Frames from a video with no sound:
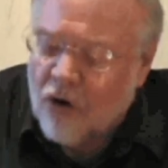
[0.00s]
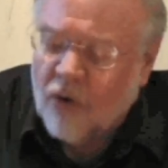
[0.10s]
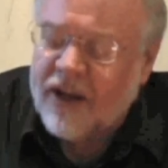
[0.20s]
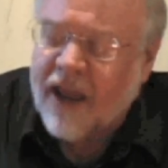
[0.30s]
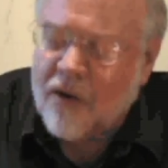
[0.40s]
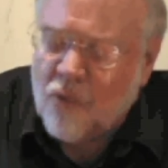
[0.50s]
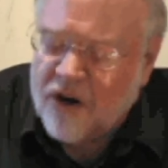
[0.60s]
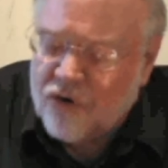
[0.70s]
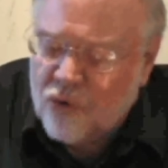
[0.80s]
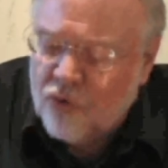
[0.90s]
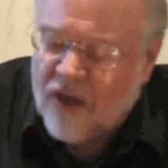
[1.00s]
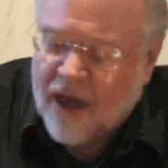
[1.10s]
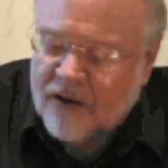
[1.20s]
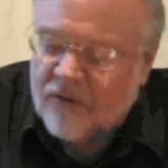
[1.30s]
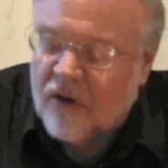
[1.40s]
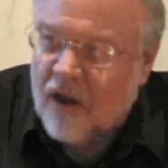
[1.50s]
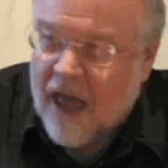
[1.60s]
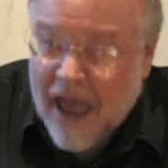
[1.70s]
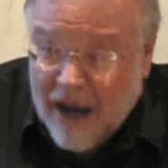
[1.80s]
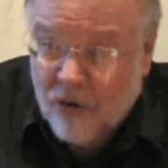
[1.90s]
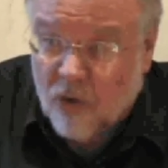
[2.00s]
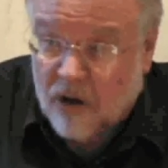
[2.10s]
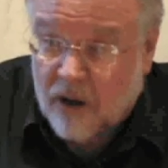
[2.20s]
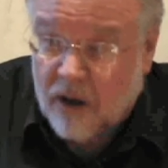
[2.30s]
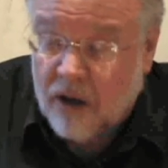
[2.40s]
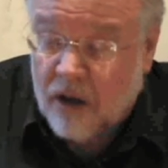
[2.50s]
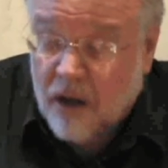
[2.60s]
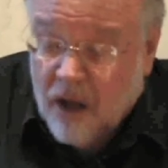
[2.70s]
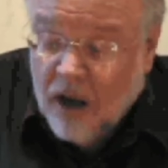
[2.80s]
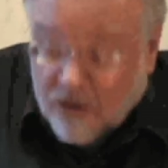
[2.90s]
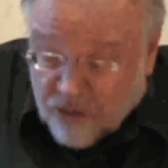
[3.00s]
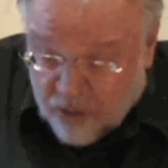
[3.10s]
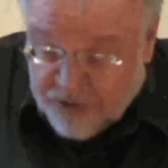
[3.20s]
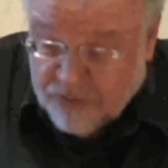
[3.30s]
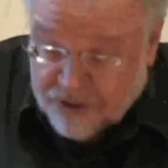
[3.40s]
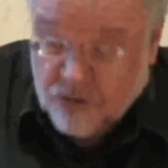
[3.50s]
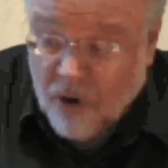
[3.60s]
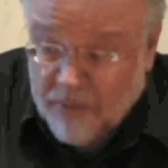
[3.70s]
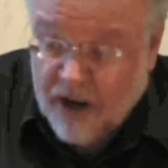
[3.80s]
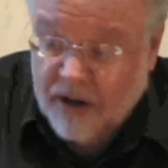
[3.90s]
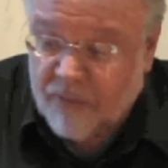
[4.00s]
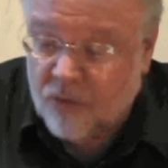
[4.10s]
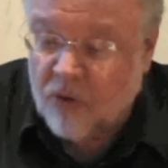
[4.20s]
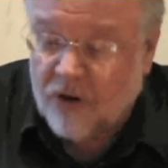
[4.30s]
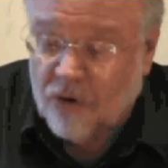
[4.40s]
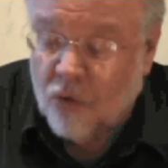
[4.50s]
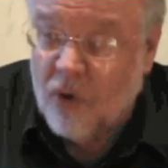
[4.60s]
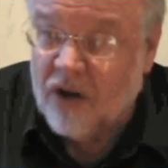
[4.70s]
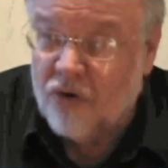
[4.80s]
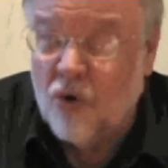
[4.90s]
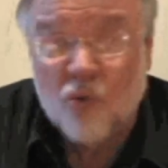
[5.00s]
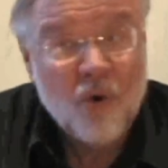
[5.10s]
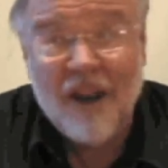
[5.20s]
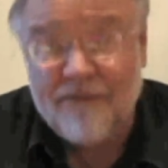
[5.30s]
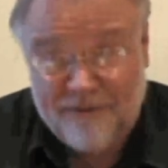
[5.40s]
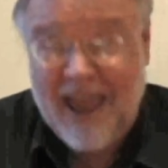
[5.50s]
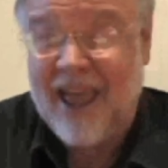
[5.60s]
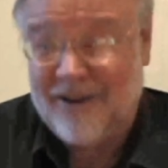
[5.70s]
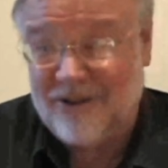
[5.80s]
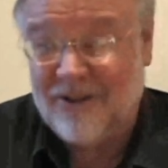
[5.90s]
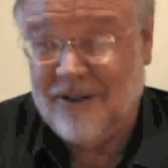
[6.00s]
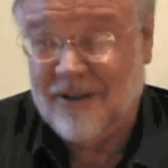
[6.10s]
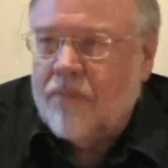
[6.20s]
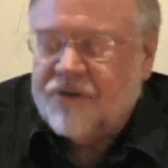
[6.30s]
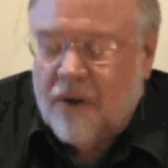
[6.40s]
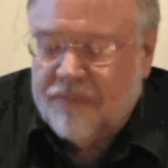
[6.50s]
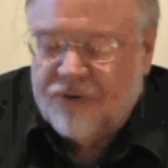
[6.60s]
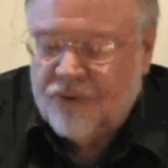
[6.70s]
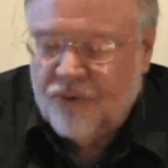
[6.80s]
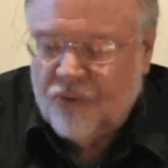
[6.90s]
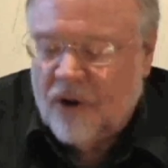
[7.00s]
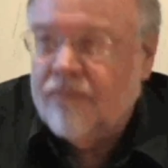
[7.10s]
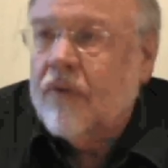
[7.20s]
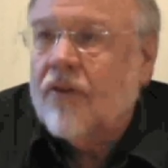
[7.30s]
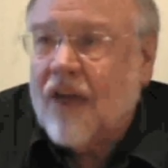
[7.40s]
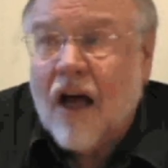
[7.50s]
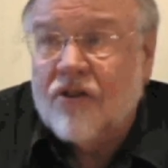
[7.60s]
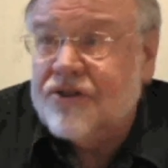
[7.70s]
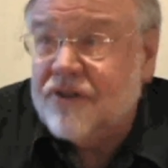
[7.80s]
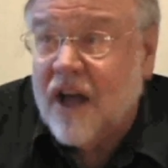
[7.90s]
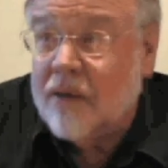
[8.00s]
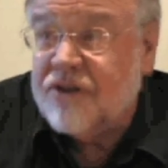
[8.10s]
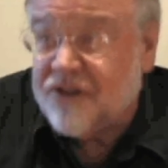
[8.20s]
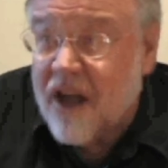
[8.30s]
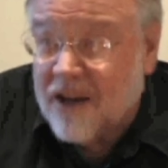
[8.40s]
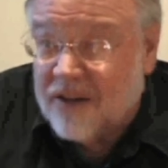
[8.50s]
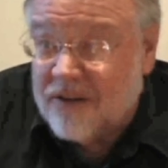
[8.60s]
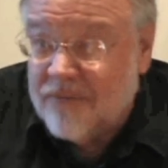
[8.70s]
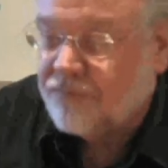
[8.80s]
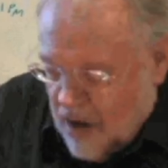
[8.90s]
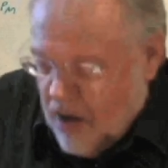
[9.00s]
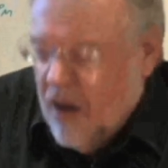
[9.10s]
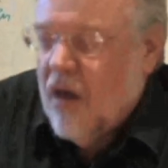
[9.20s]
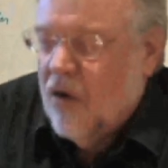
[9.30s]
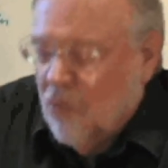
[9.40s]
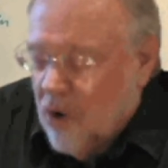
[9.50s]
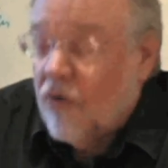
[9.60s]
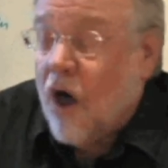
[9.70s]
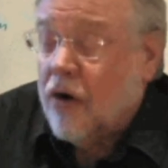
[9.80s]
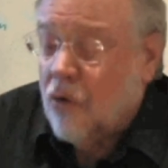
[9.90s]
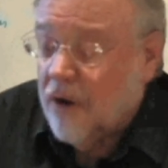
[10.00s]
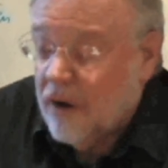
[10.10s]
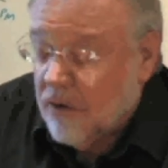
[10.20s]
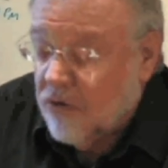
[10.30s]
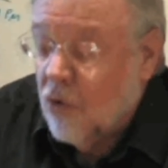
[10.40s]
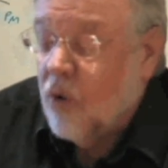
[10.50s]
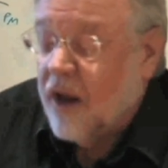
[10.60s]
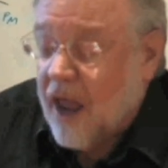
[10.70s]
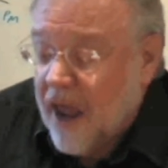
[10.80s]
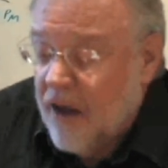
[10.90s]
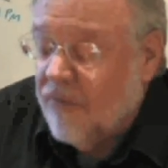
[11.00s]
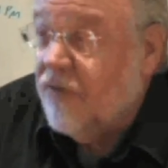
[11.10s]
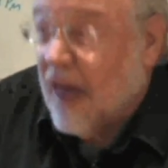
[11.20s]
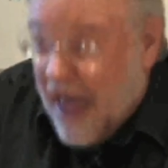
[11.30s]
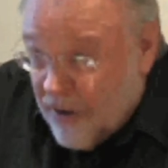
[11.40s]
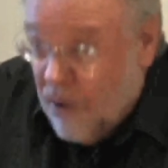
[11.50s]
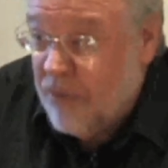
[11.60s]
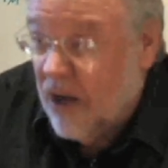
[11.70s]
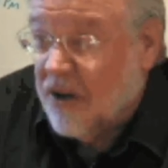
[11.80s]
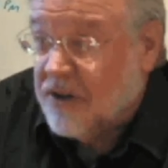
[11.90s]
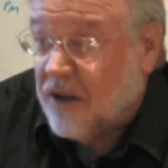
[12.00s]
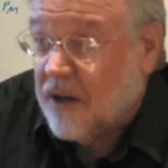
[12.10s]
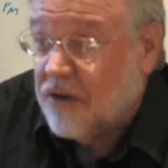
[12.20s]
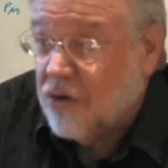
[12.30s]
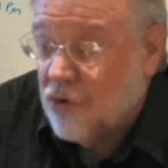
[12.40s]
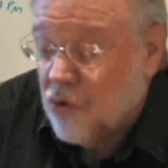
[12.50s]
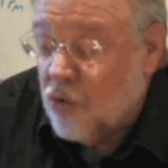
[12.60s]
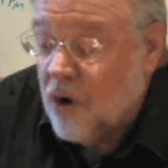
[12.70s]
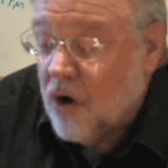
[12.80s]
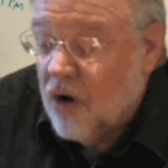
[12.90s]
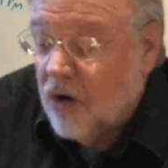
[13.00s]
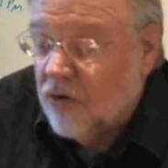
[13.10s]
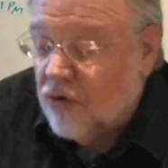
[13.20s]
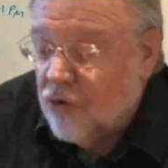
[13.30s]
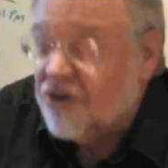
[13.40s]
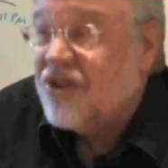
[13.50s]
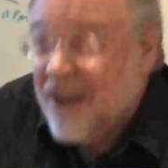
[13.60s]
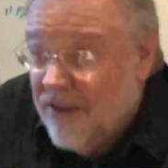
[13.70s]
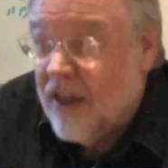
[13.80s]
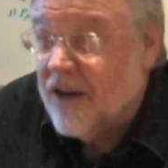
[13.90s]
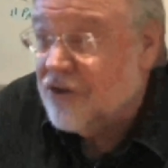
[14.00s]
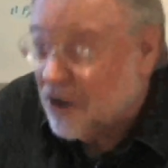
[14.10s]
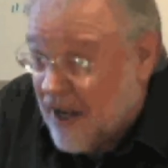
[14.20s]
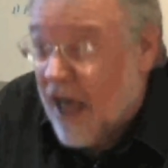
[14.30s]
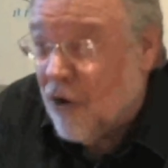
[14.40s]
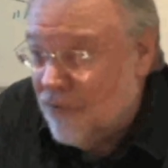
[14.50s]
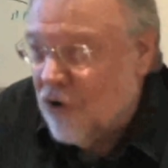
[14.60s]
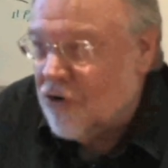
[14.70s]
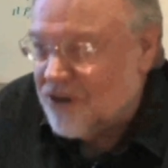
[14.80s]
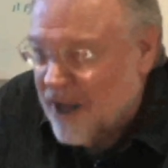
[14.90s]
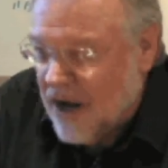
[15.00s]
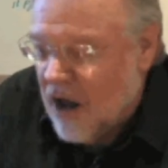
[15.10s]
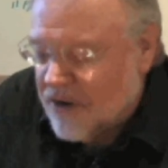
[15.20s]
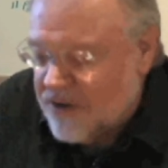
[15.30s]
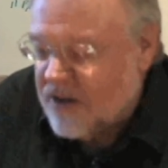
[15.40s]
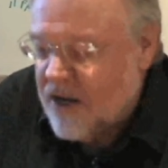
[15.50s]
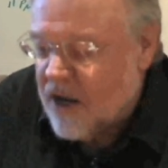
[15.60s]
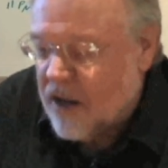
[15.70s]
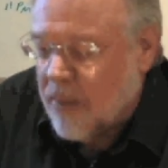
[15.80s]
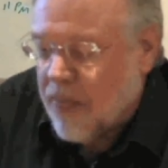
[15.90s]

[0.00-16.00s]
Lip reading: only can we do that accurately in terms of discriminating between the two, we can do it really fast, up to 1,000 times a second. Well, not only do we have that ability to see things that counterfeiters cannot see,